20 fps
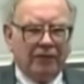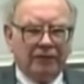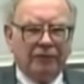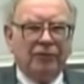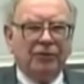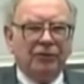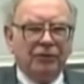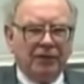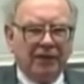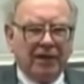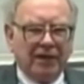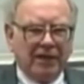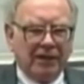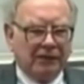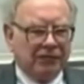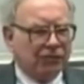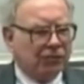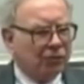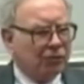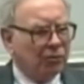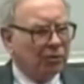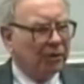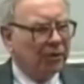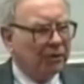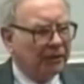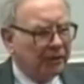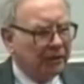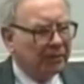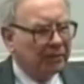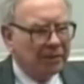if when you got out of school
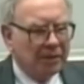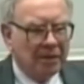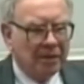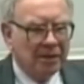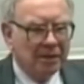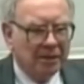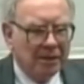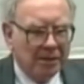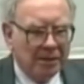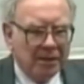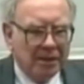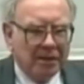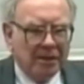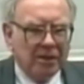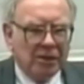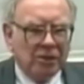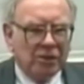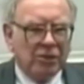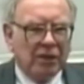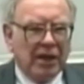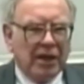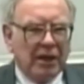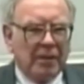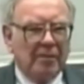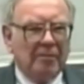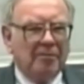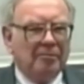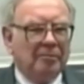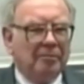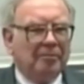here, you got a
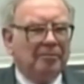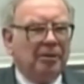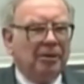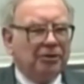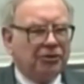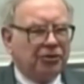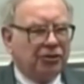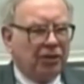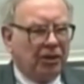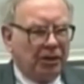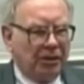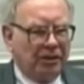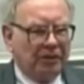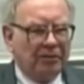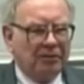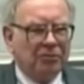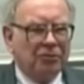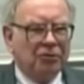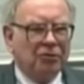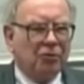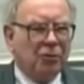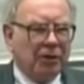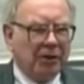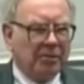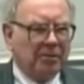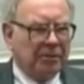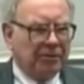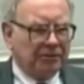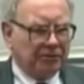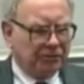punch card with 20
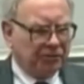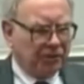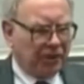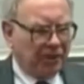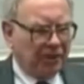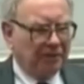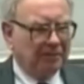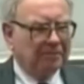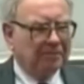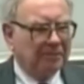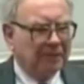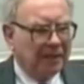punches on it.